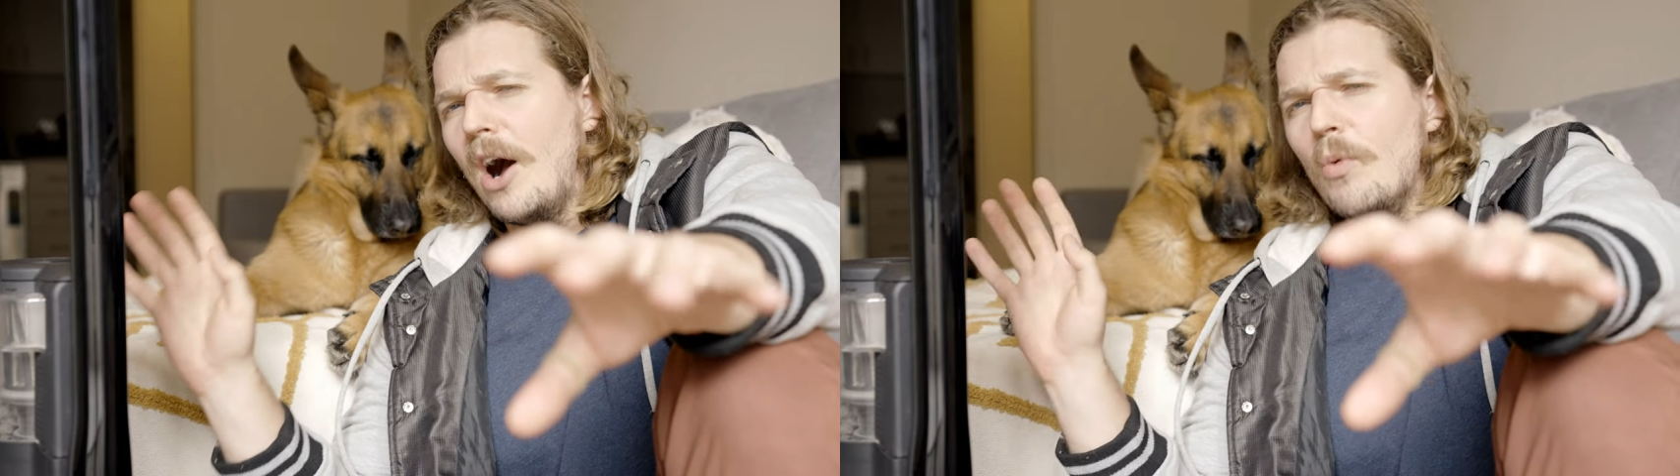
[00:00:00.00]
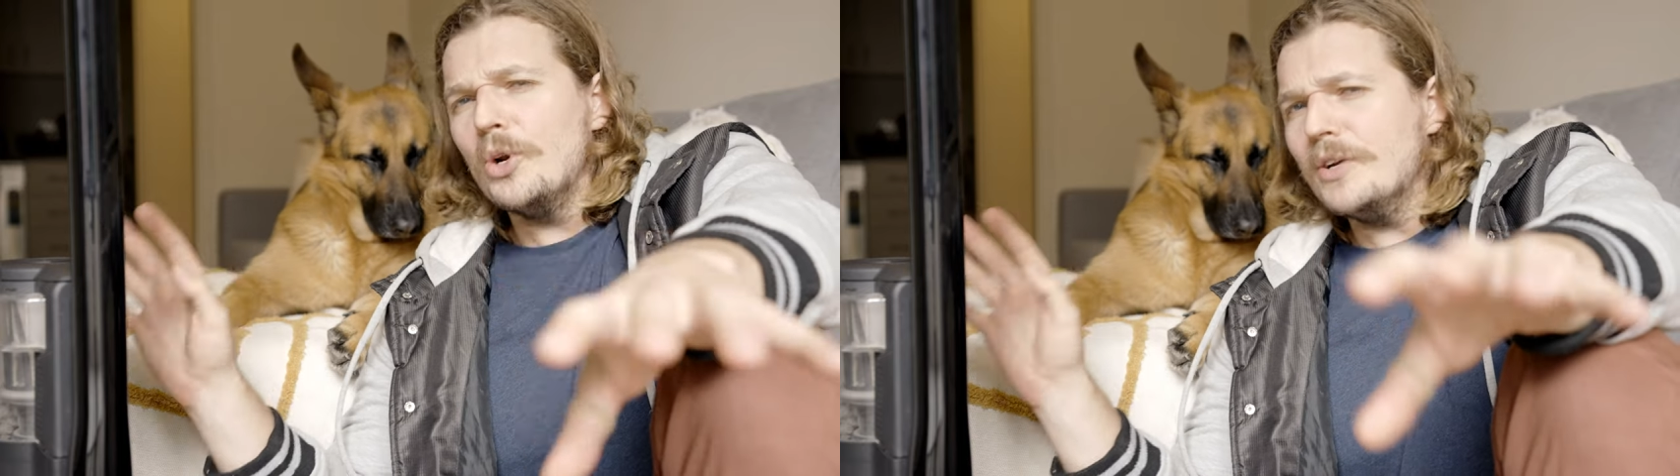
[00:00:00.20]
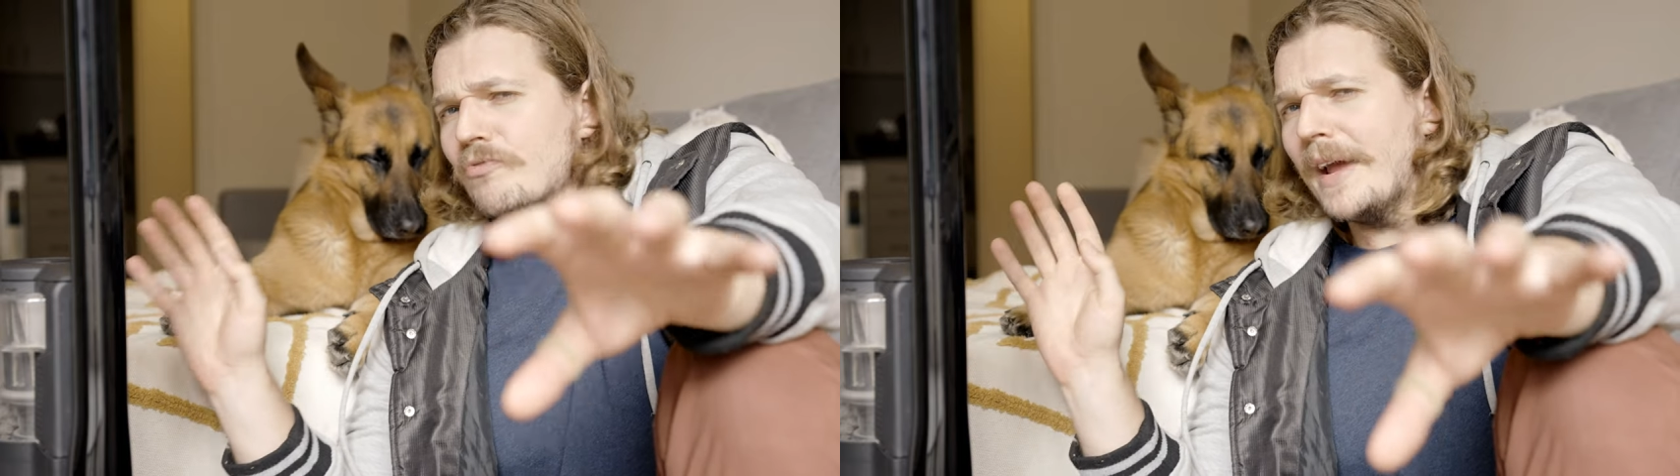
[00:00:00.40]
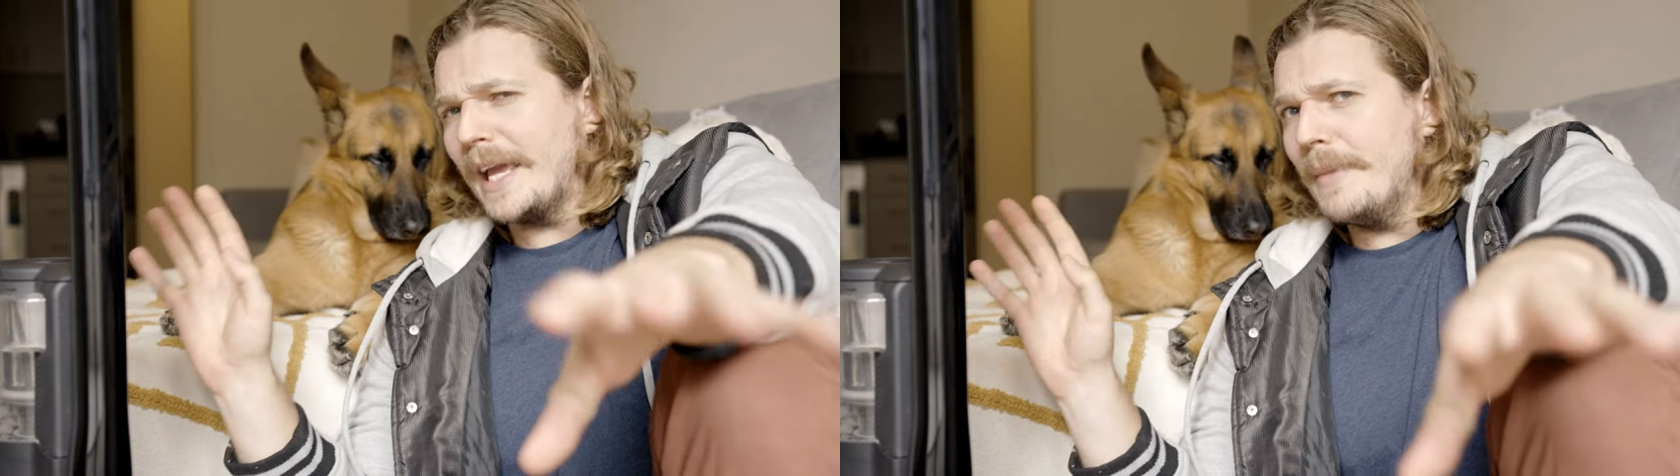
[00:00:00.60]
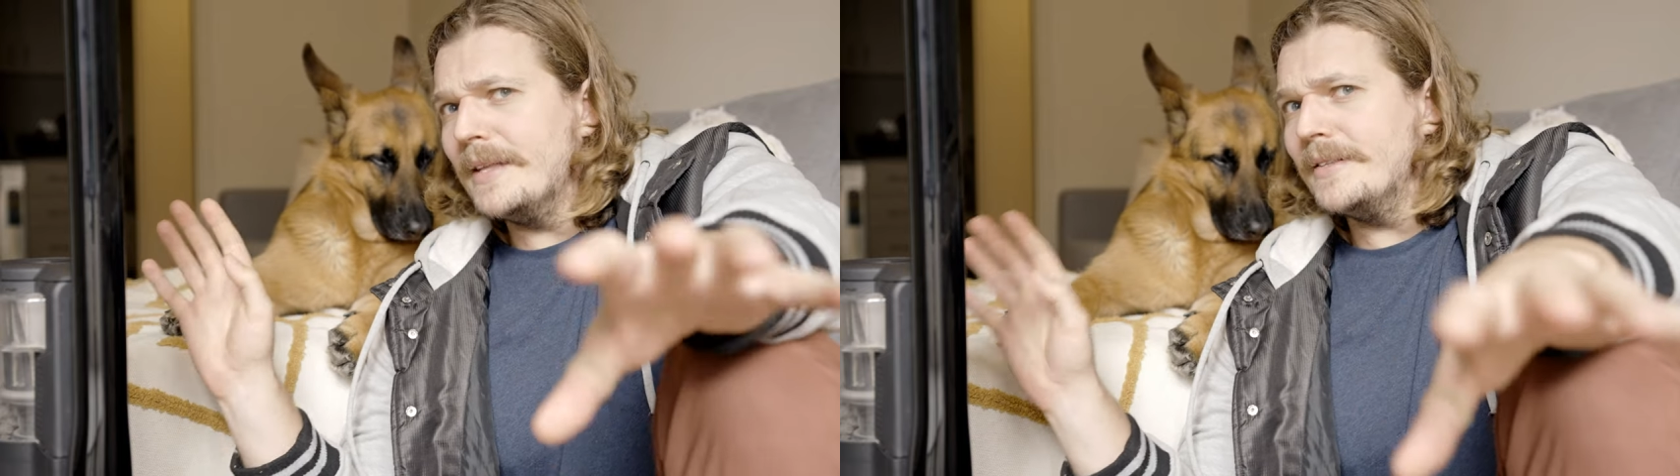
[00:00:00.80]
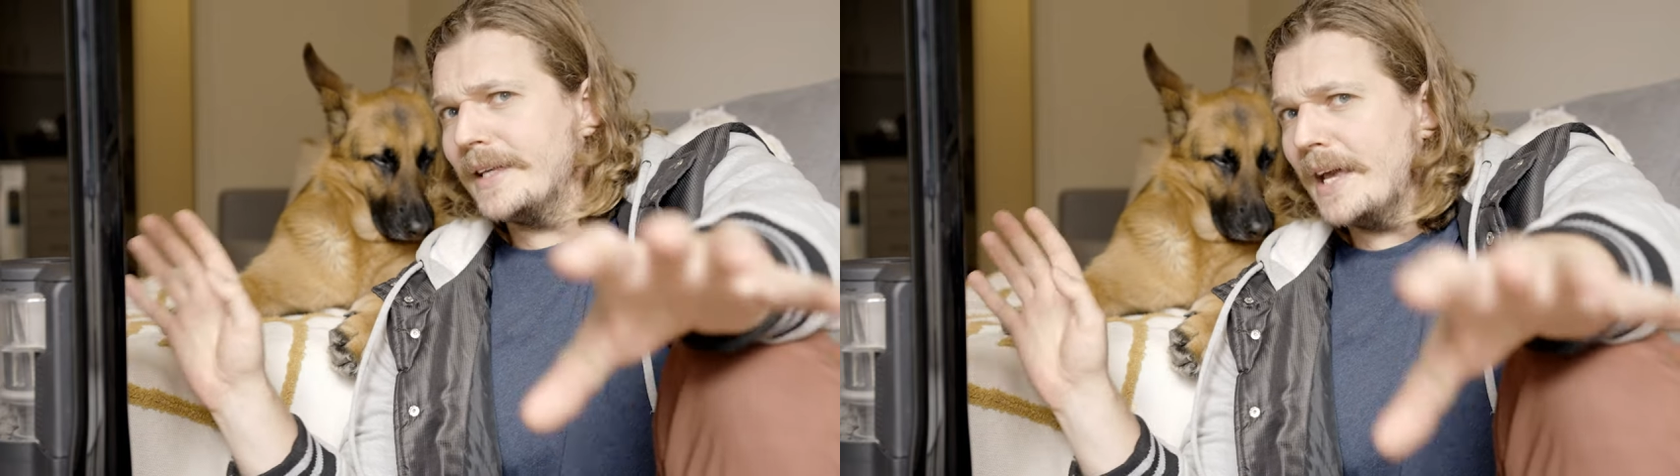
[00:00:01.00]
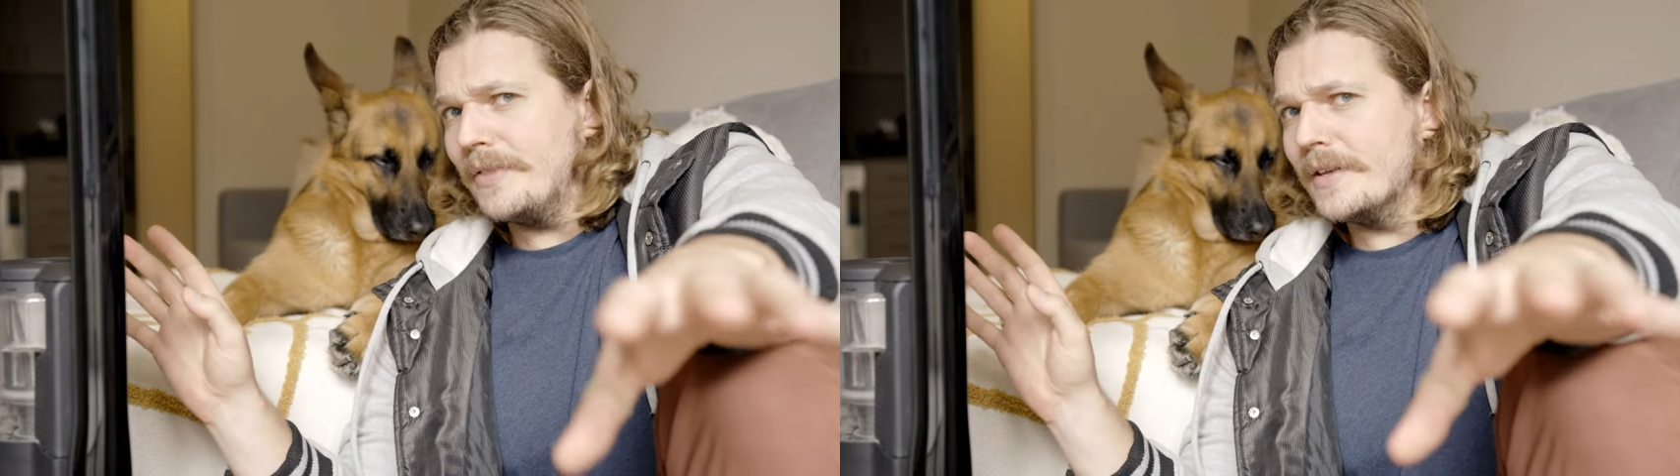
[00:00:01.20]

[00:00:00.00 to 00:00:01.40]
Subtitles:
I wouldn't recommend to get